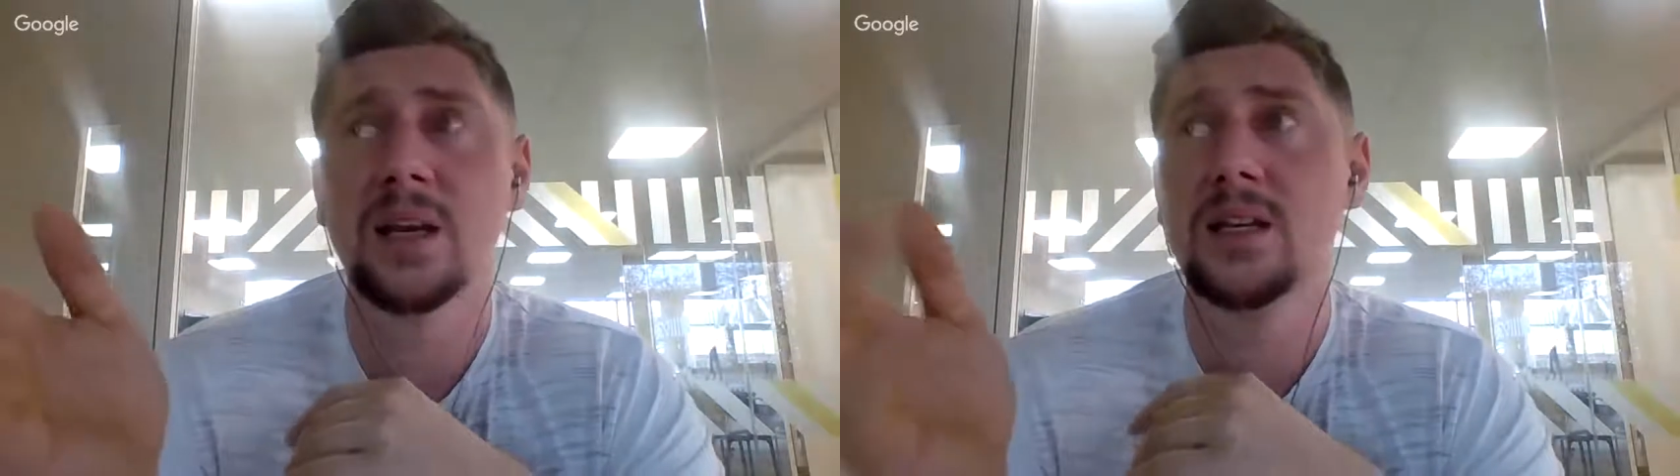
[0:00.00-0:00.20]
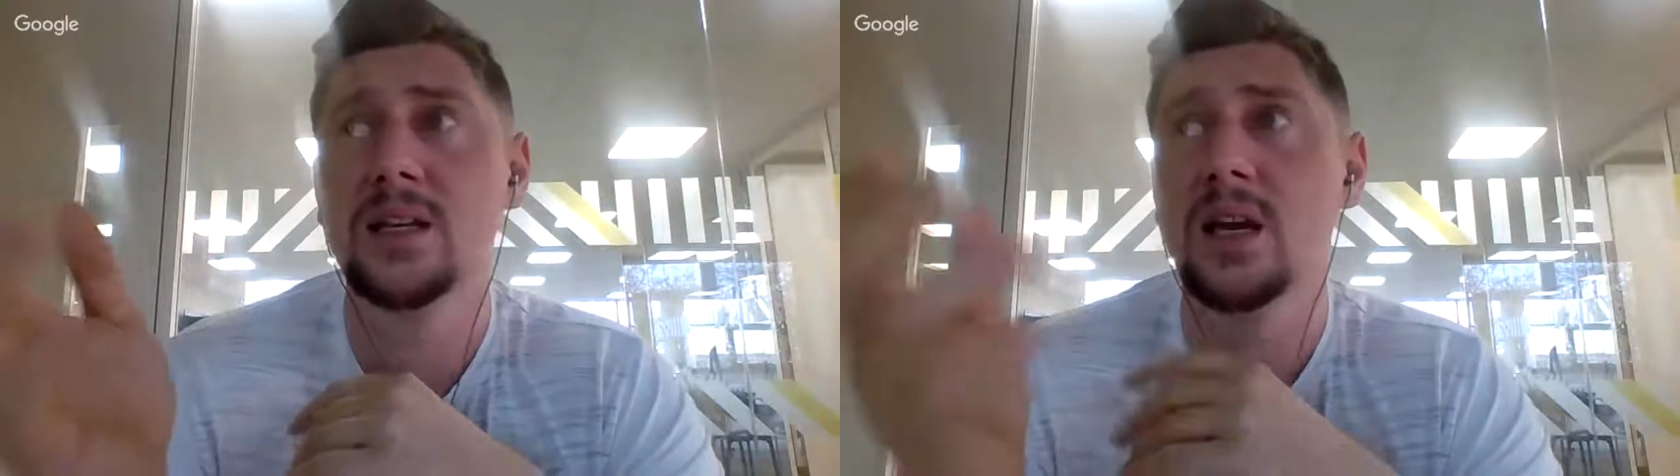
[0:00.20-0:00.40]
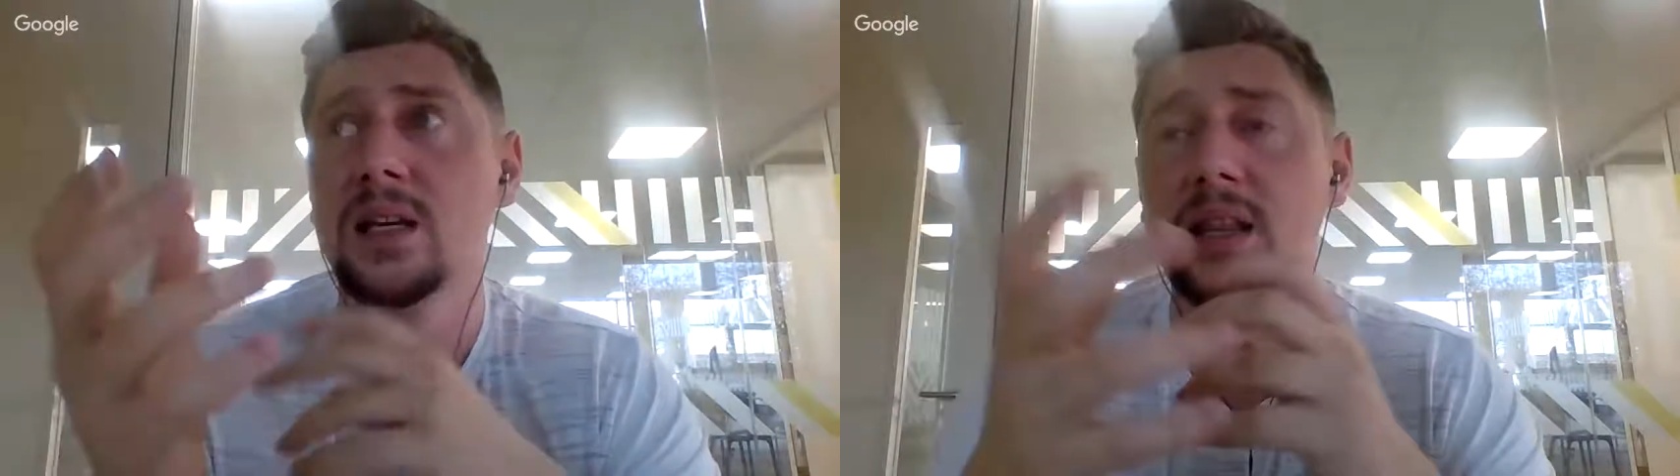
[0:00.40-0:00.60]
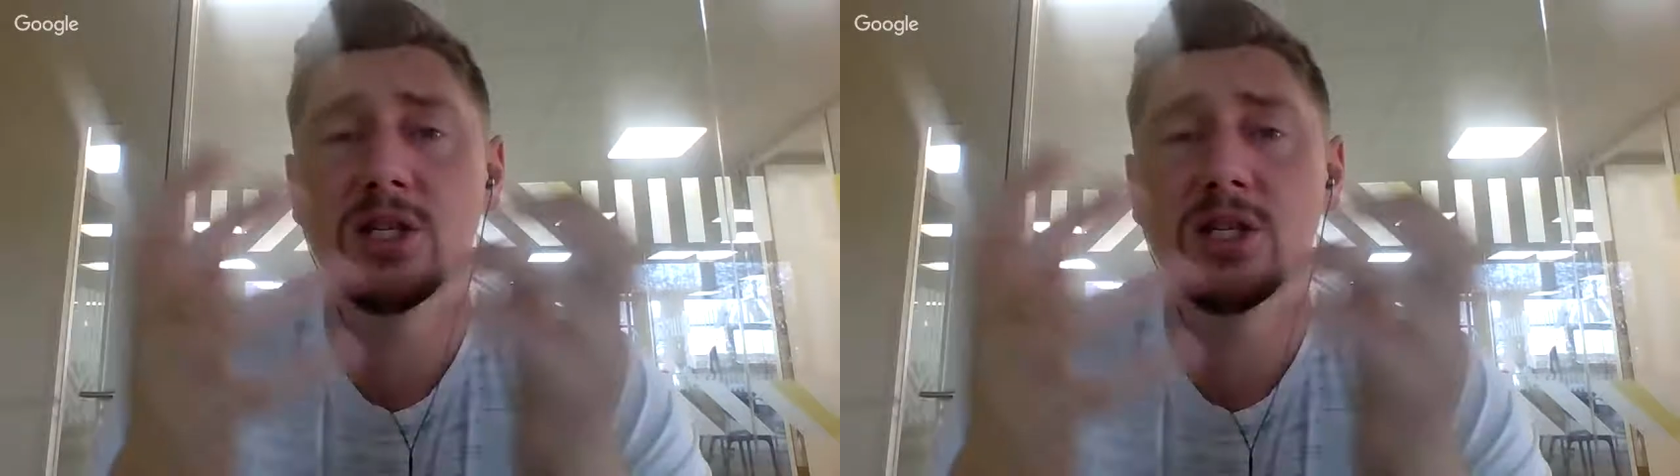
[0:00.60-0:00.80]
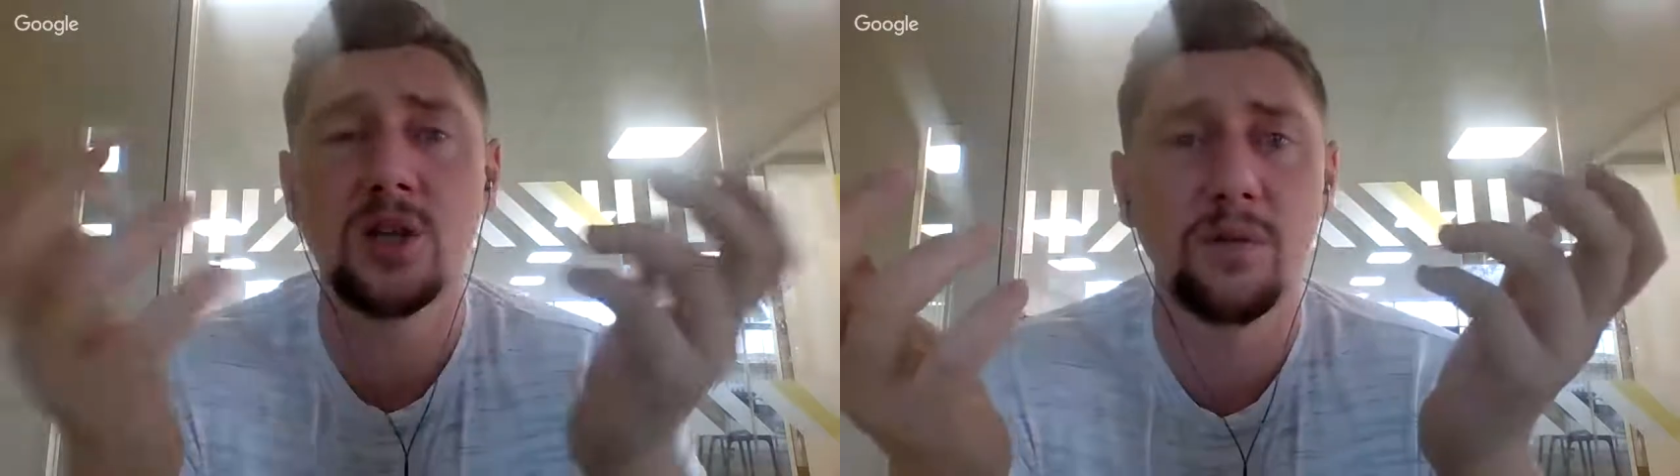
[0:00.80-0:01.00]
and like the
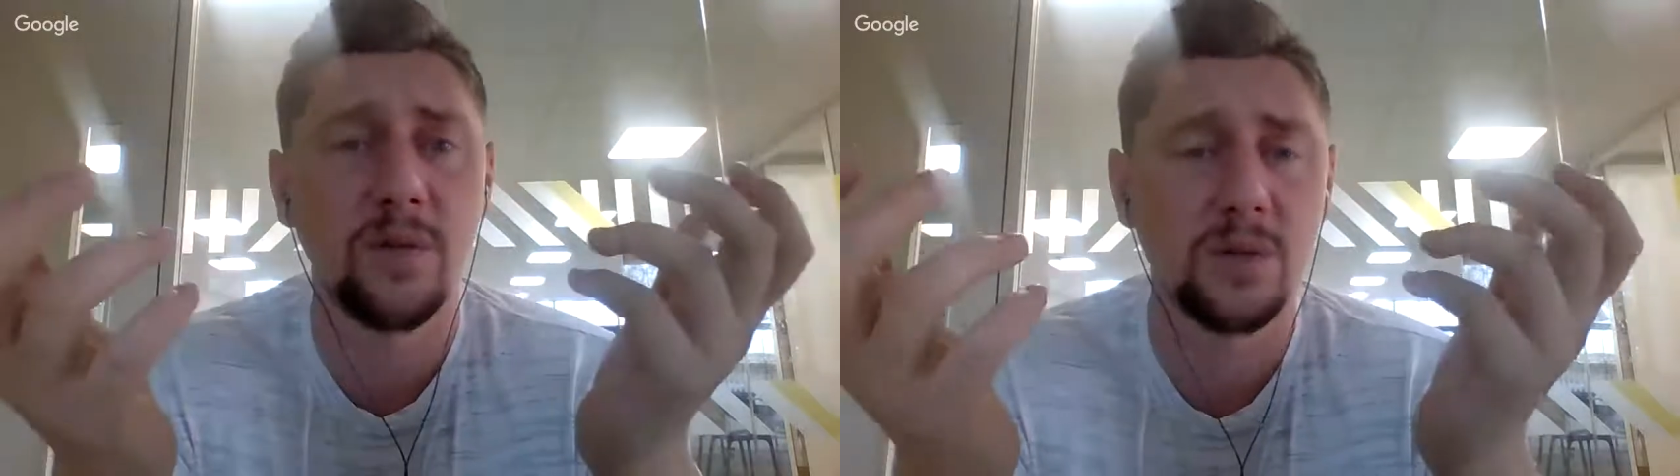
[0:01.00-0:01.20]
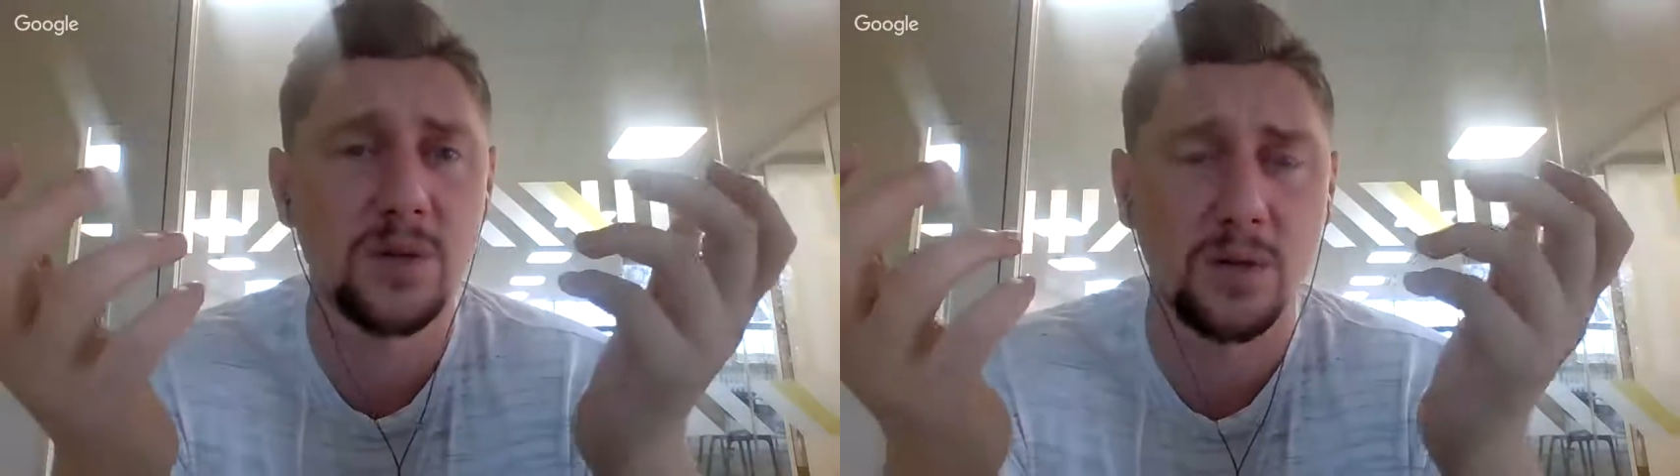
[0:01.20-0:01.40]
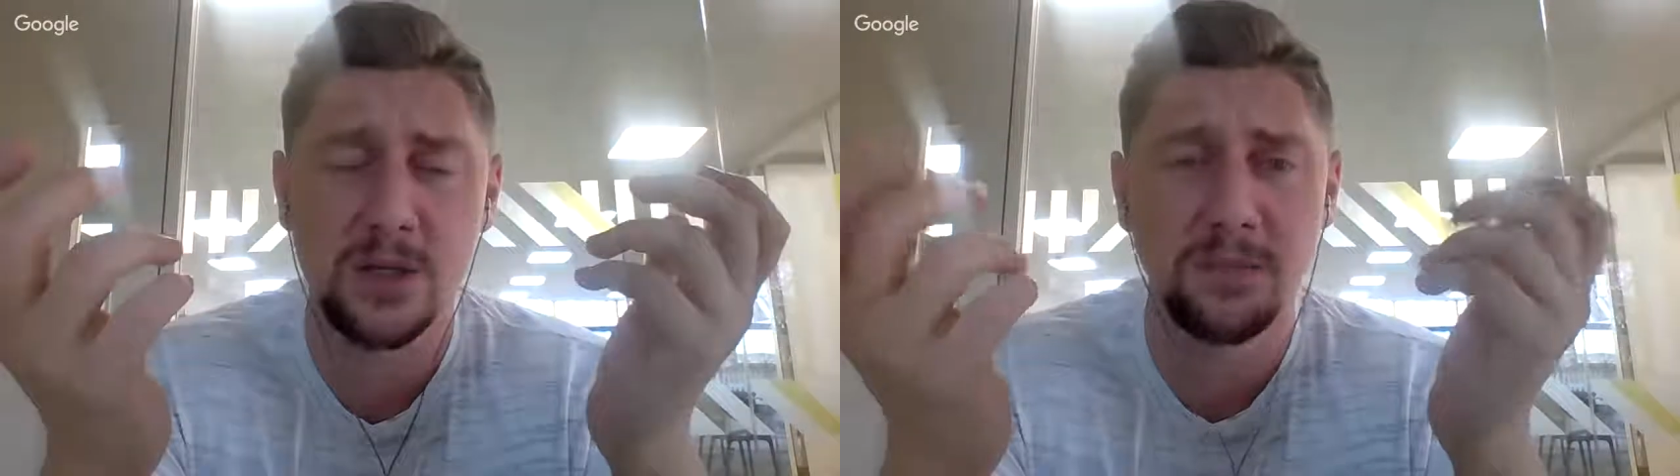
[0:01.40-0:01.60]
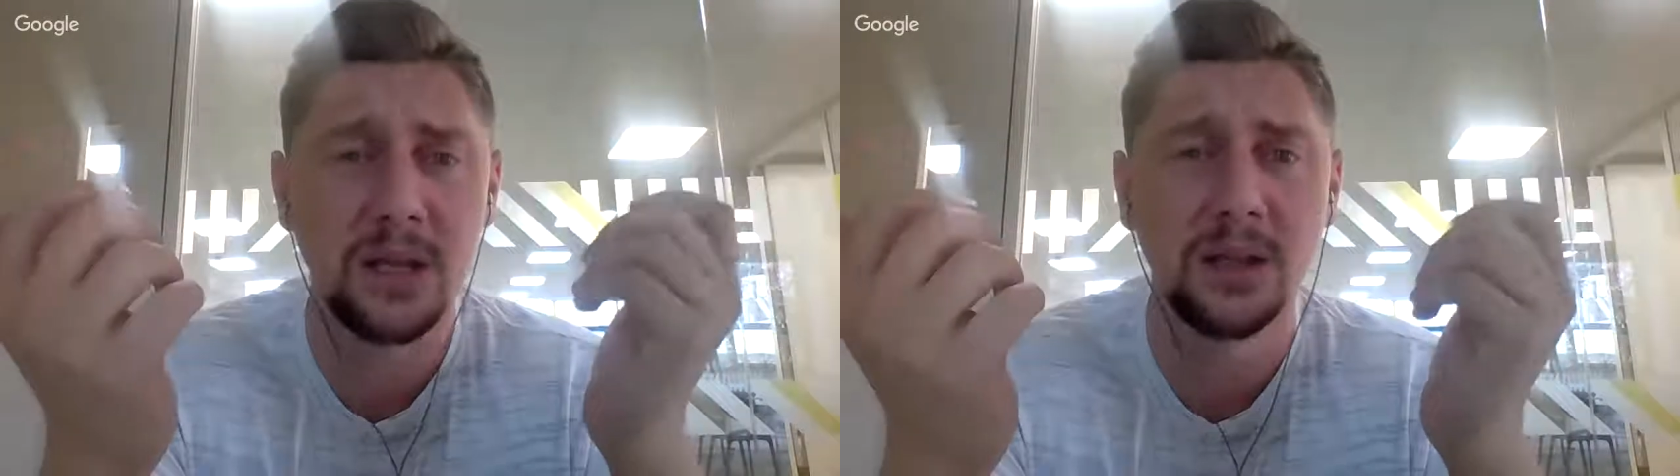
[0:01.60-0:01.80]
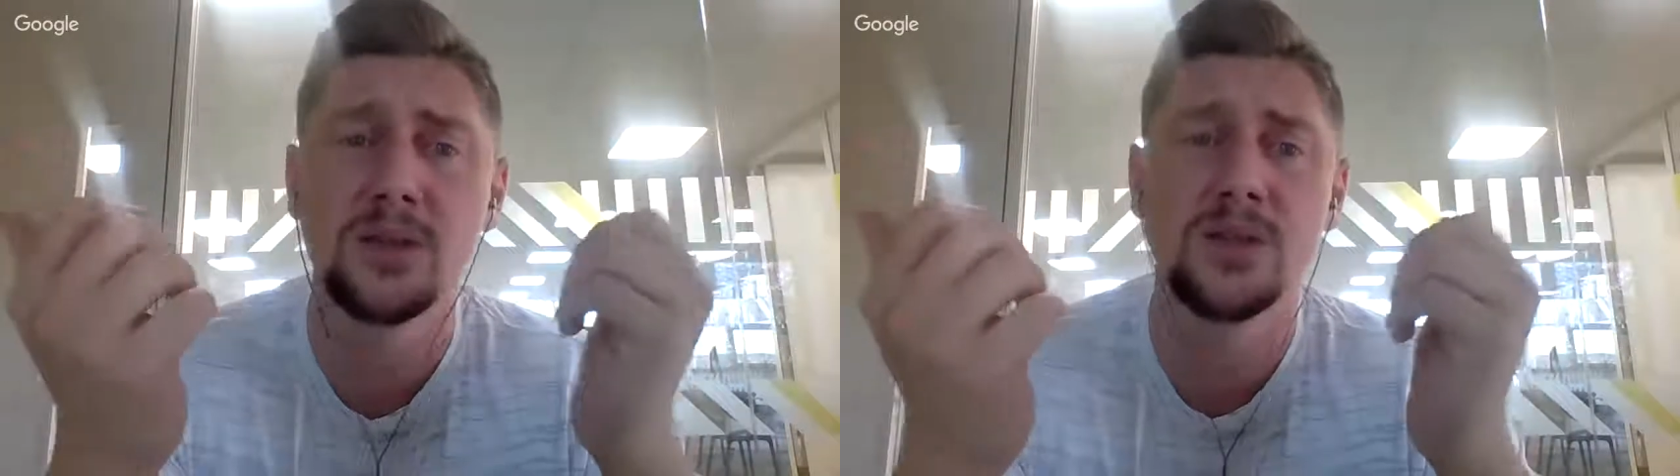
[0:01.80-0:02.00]
stock photo. There's
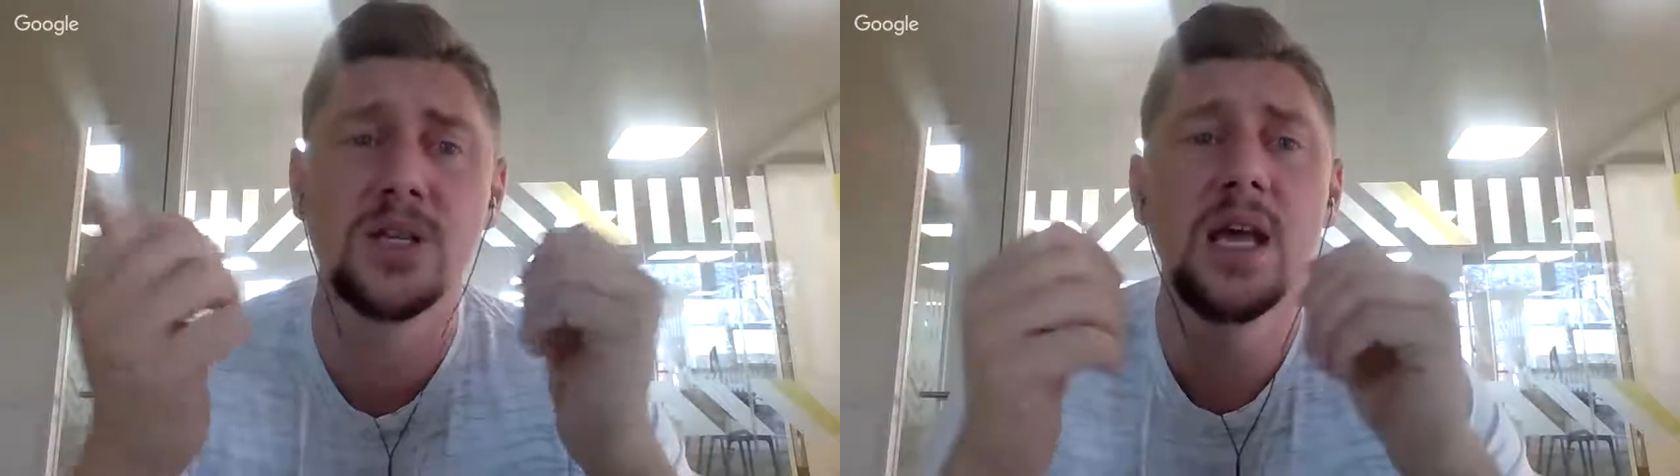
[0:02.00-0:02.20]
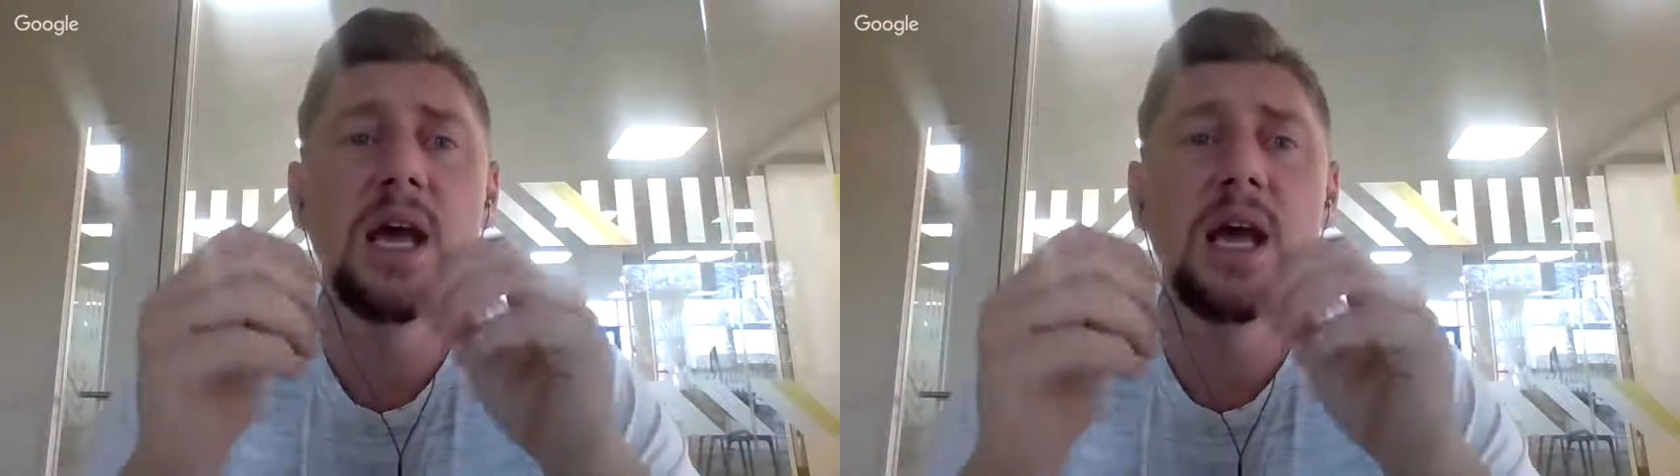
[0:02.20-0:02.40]
millions.